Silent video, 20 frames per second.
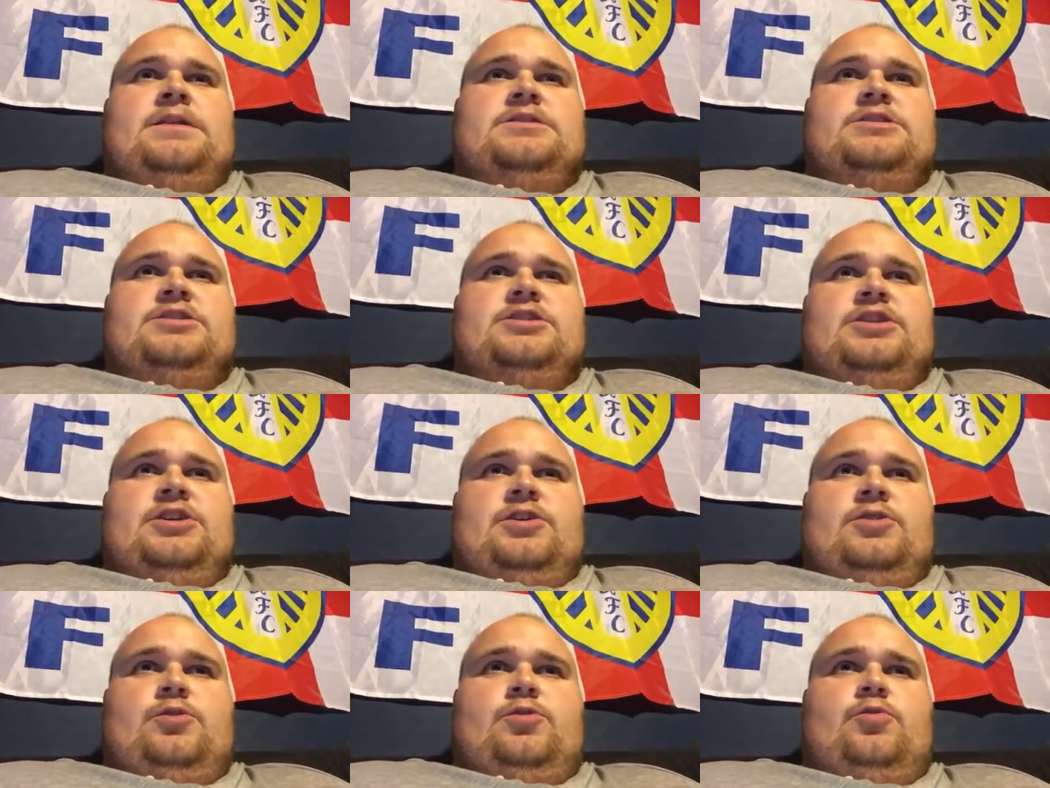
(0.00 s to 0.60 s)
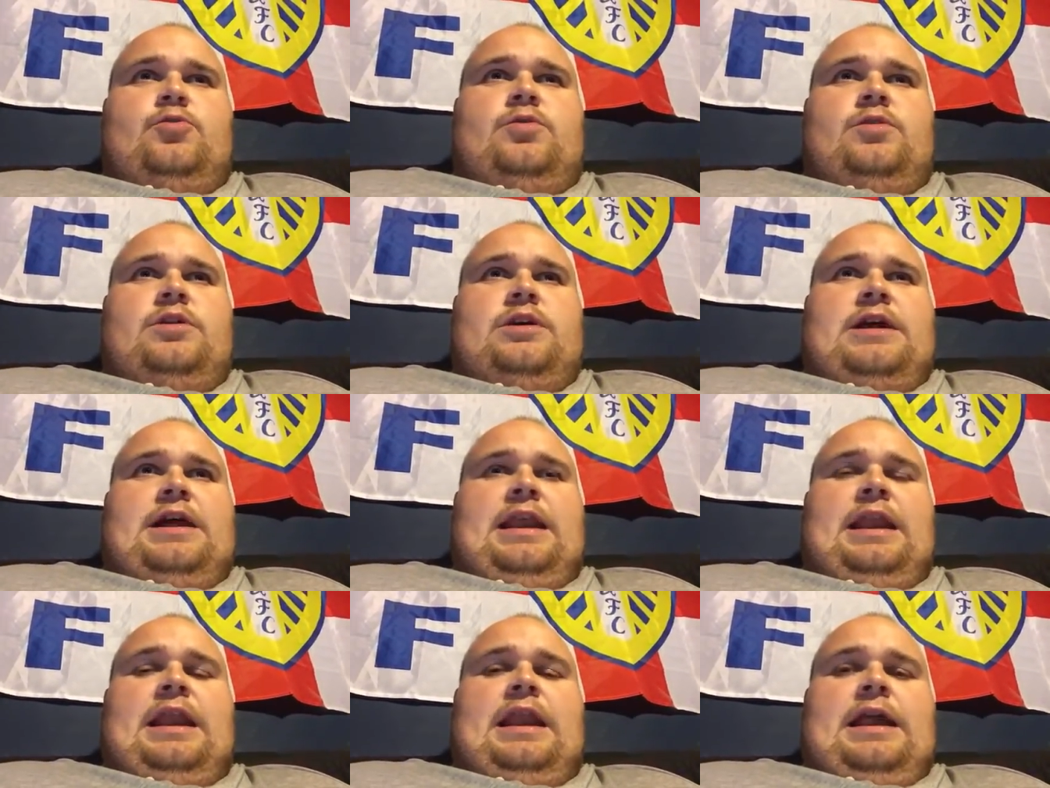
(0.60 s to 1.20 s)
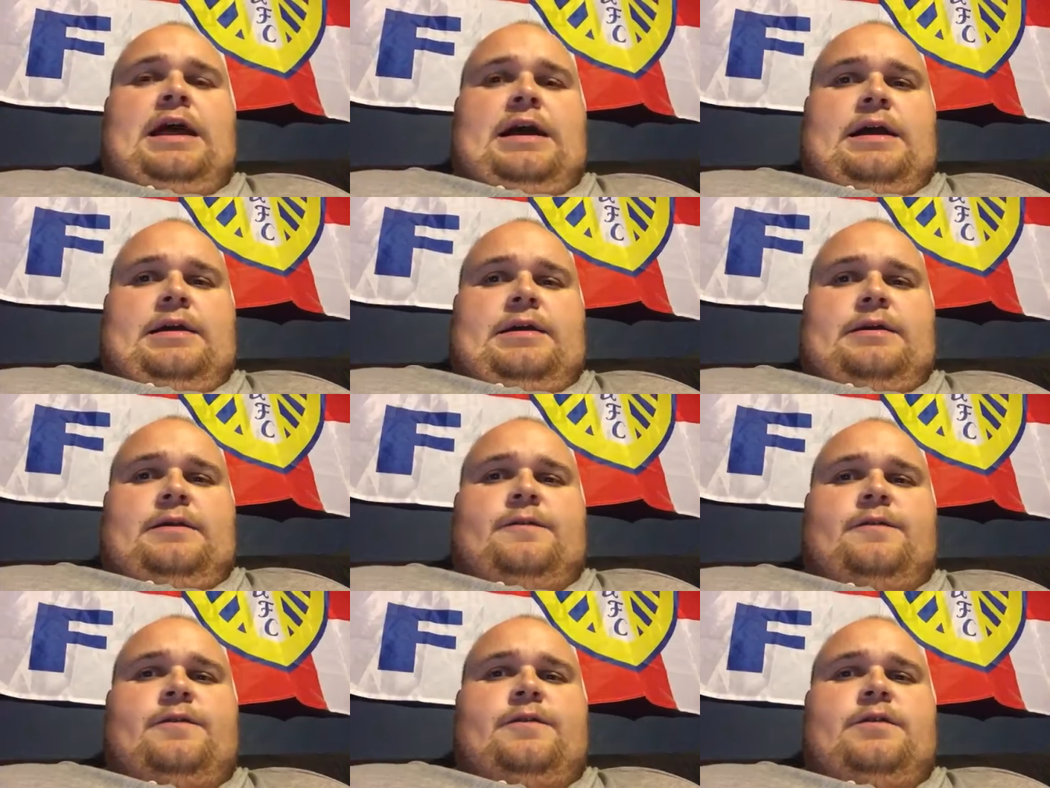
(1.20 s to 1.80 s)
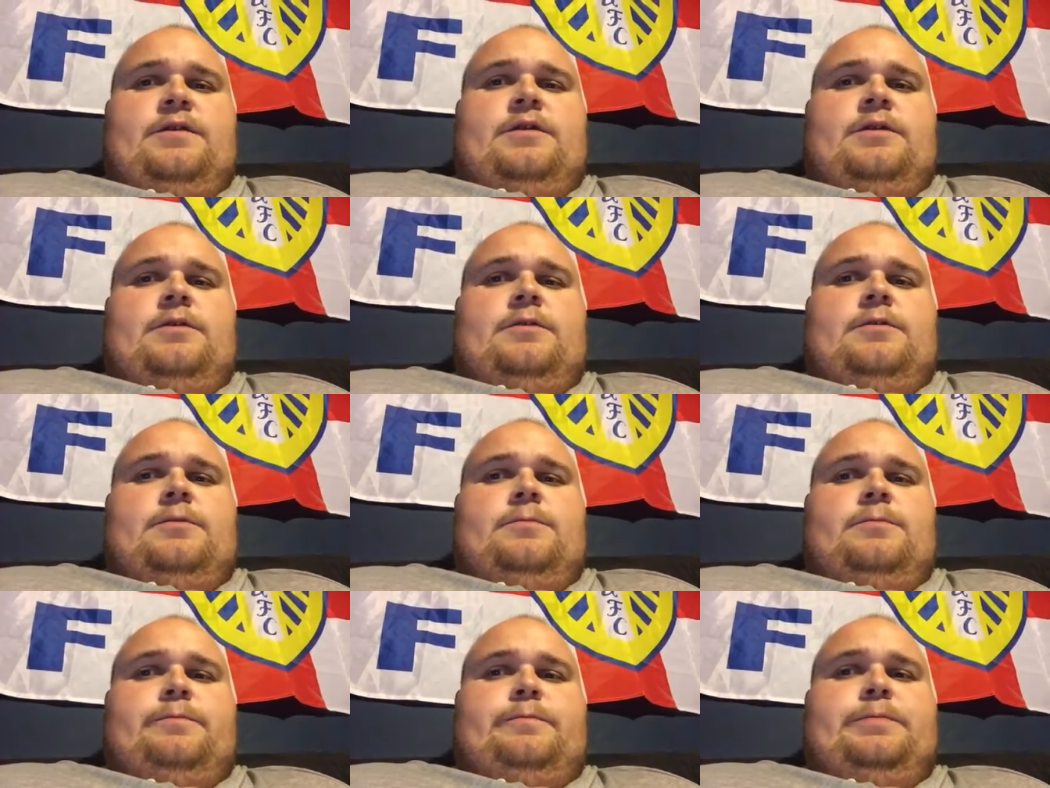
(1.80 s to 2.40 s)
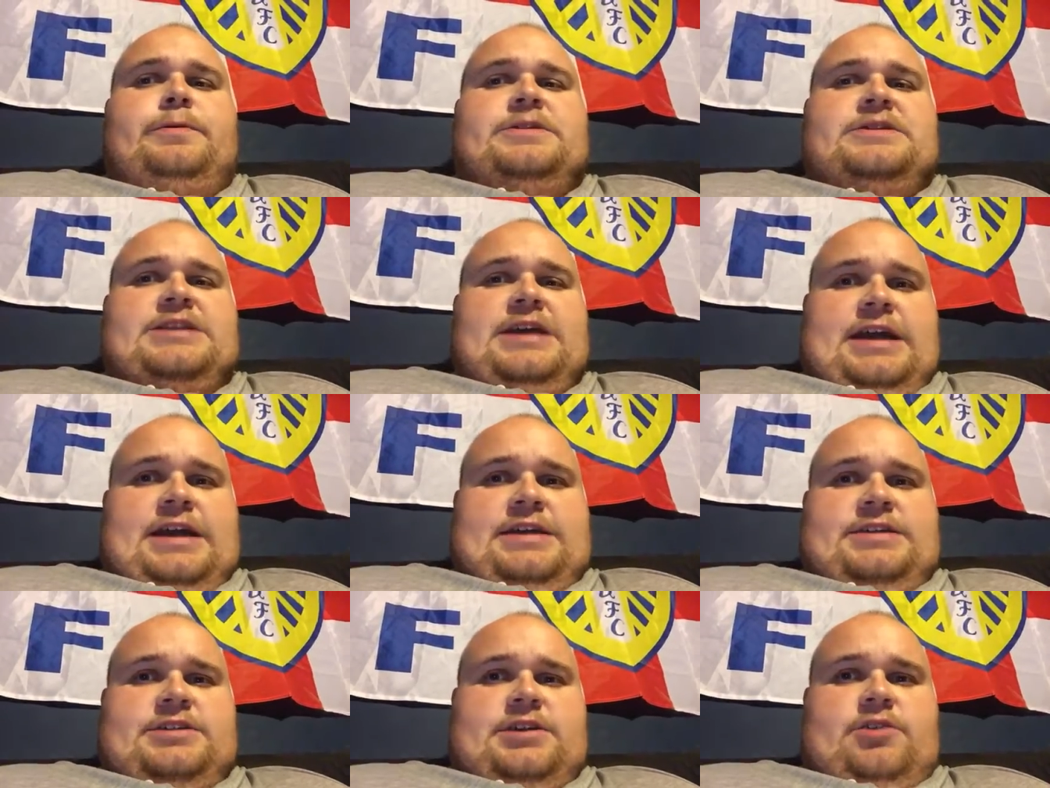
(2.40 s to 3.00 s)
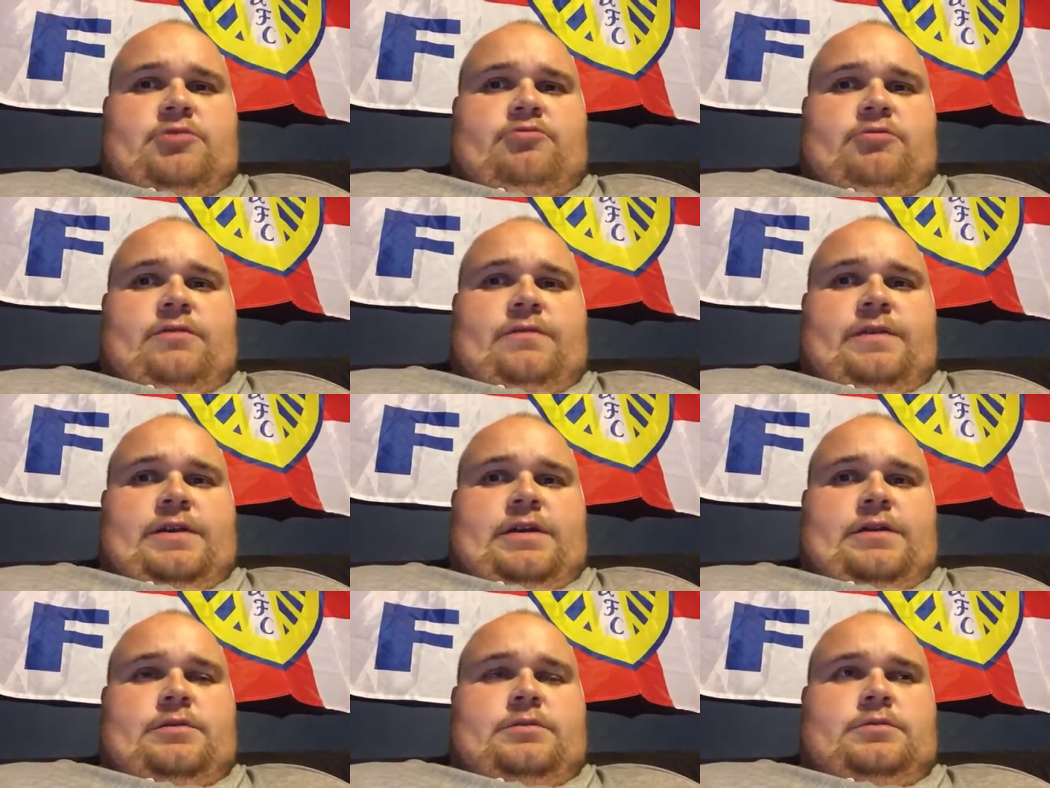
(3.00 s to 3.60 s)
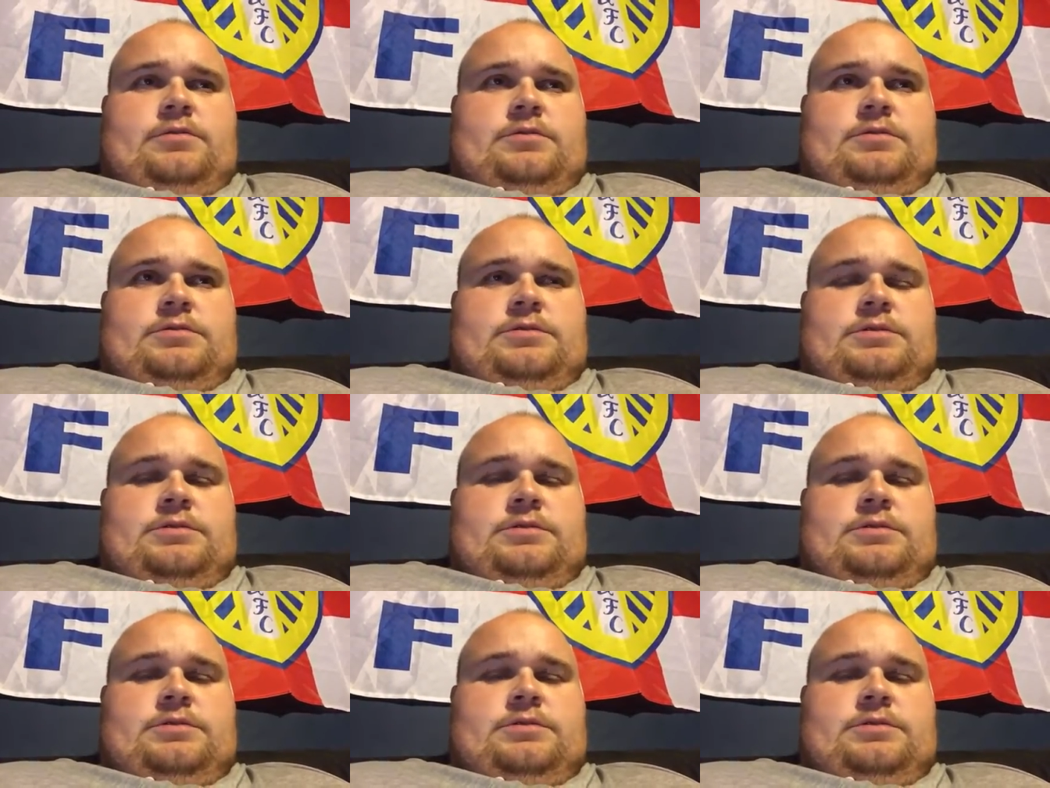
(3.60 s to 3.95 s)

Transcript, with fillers: to do a live potato reveal.